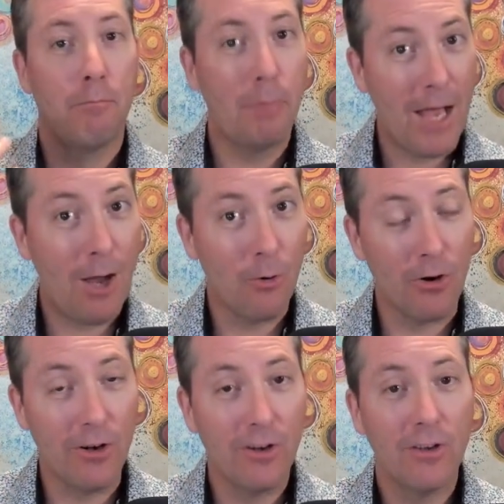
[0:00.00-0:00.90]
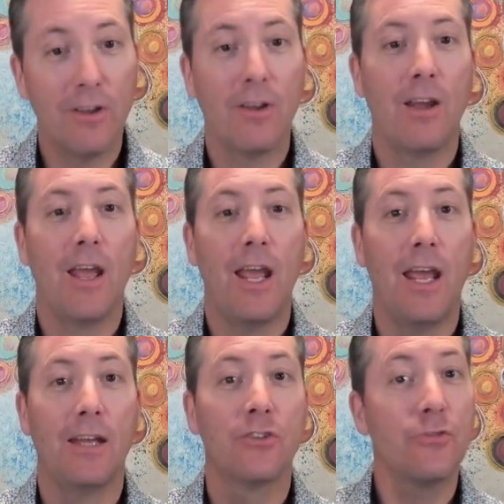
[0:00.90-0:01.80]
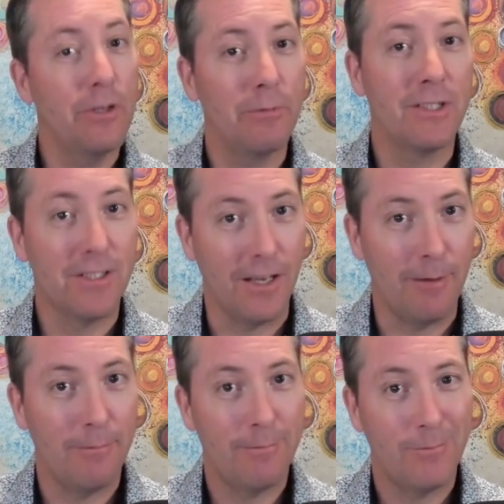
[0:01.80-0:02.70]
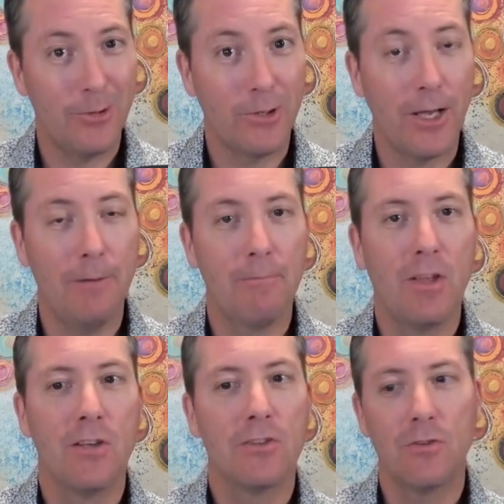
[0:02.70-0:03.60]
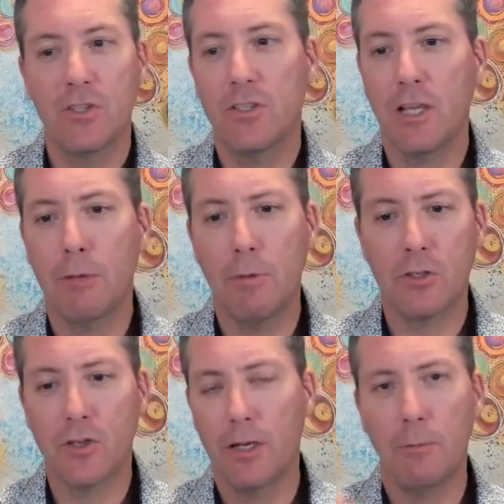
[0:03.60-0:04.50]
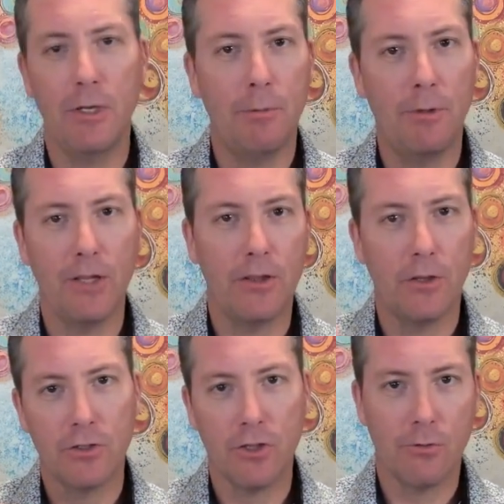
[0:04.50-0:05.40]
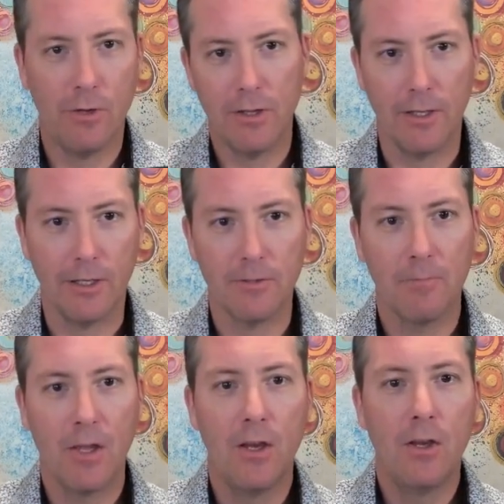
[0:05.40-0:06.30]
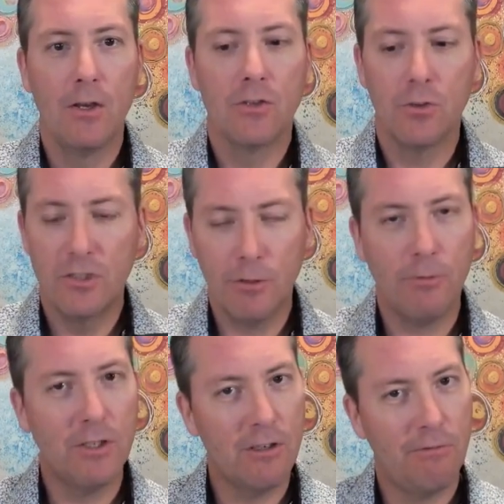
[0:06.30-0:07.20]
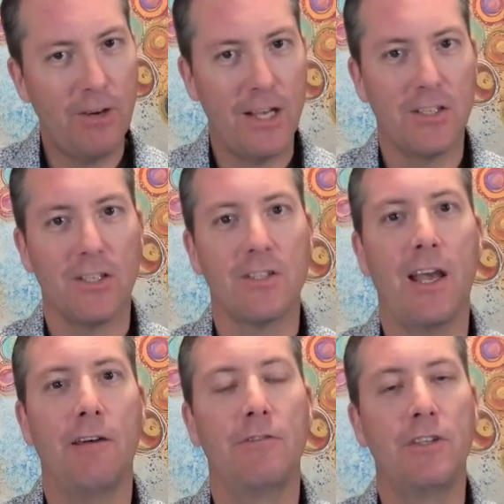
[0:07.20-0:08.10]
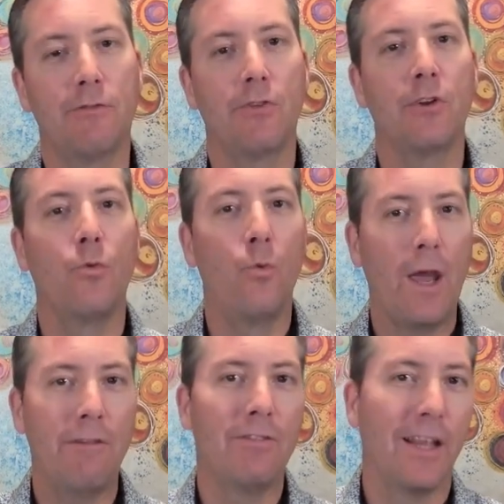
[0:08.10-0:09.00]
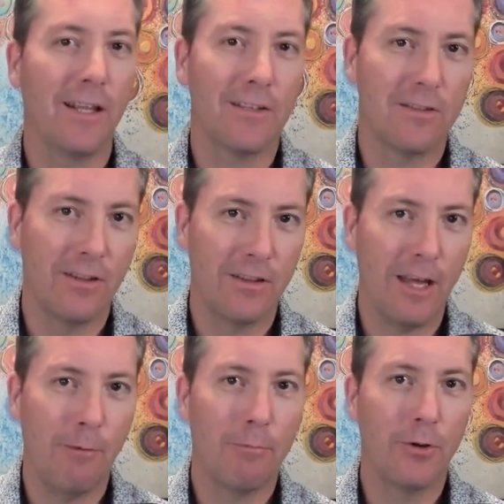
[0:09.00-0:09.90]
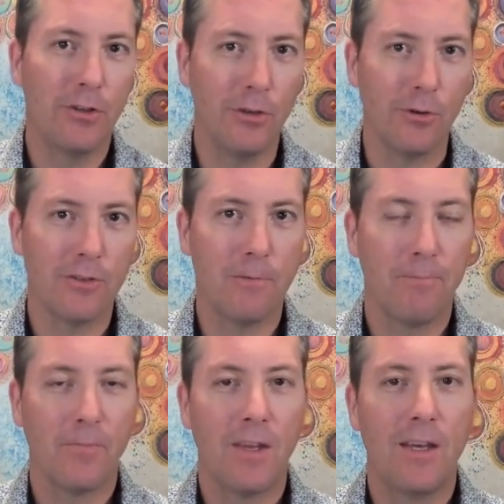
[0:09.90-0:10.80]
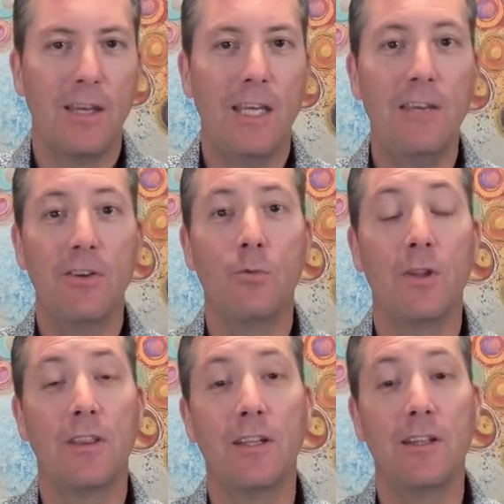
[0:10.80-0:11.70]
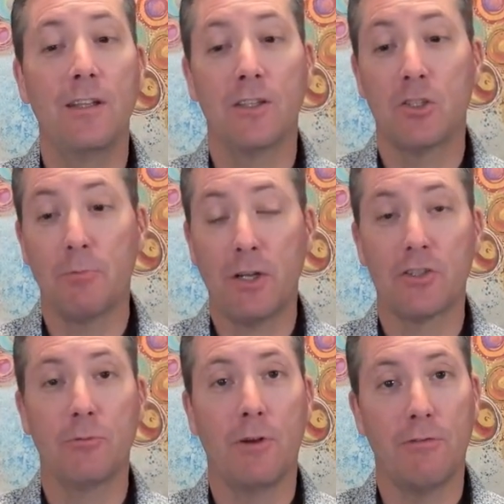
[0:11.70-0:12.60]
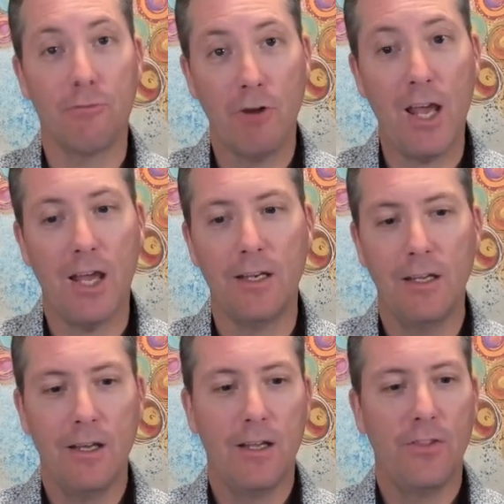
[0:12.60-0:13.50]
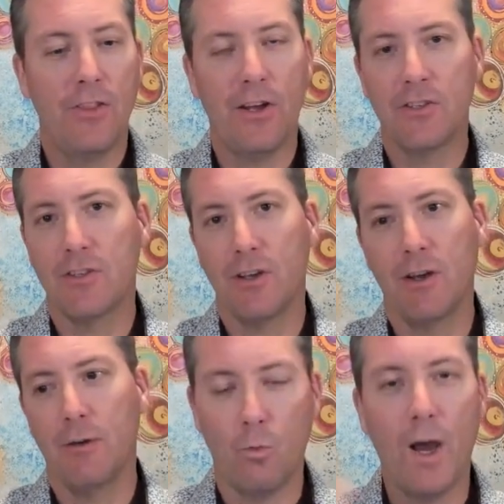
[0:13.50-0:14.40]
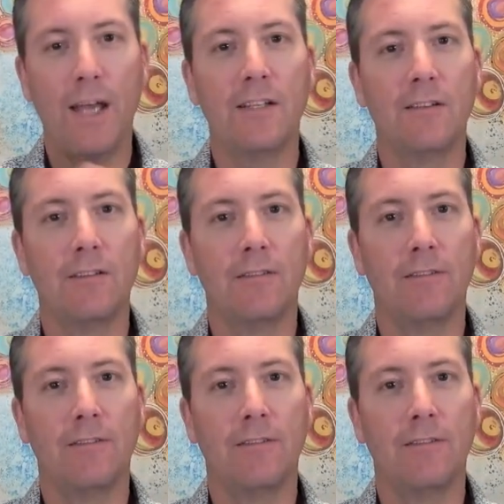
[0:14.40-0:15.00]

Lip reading: power, and treatment time. Okay? So just think about trying to manipulate those three things. So different devices have different wavelengths that they produce. Even within the spectrum of red, there's a wide